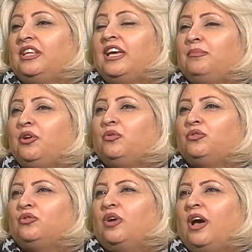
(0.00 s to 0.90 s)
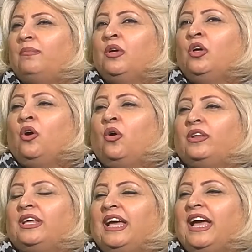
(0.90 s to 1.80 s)
They brought you up,
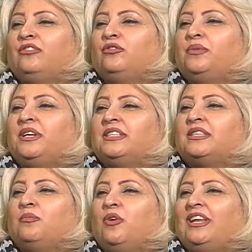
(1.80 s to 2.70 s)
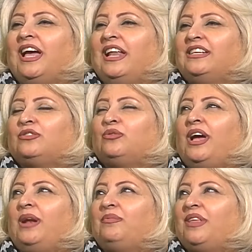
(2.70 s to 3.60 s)
or they had to bring someone else to
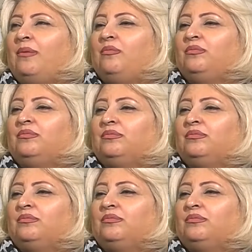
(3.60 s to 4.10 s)
help them?